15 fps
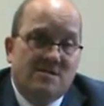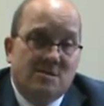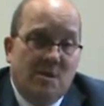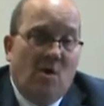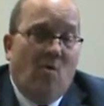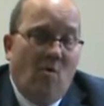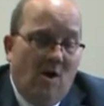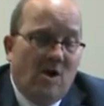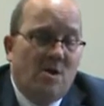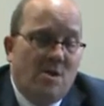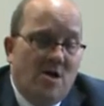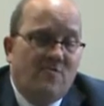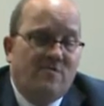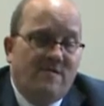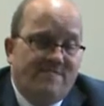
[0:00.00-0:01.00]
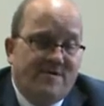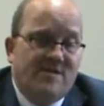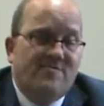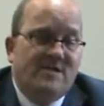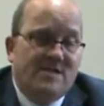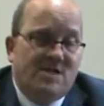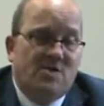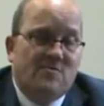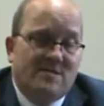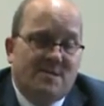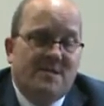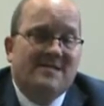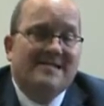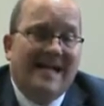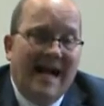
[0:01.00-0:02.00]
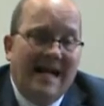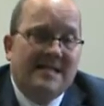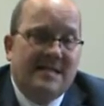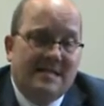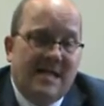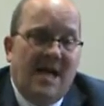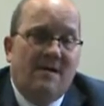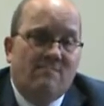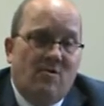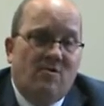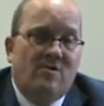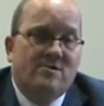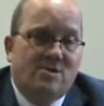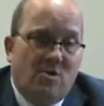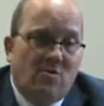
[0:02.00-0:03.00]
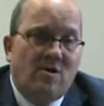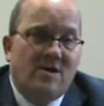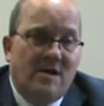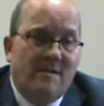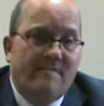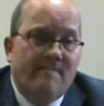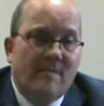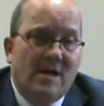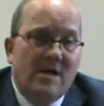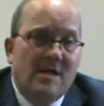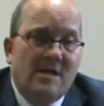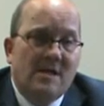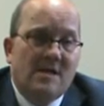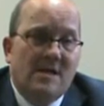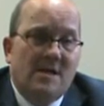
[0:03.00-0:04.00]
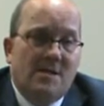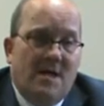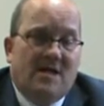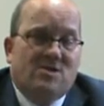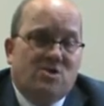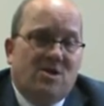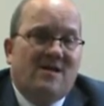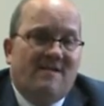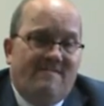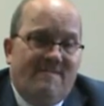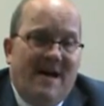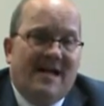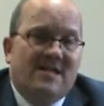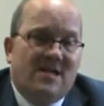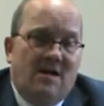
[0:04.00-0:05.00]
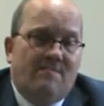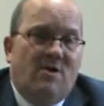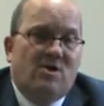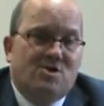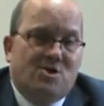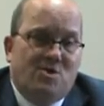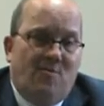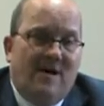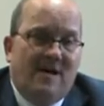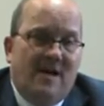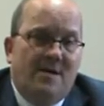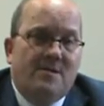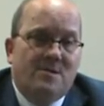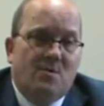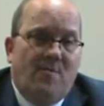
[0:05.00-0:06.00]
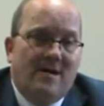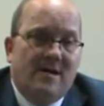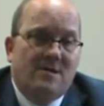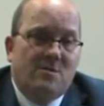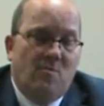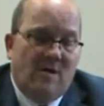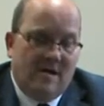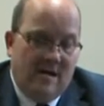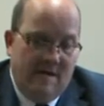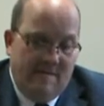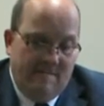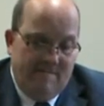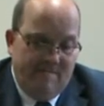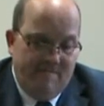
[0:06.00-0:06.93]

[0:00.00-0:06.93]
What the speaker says: The order they're referring to is the 90-day moratorium that took effect on March 20th, 2020.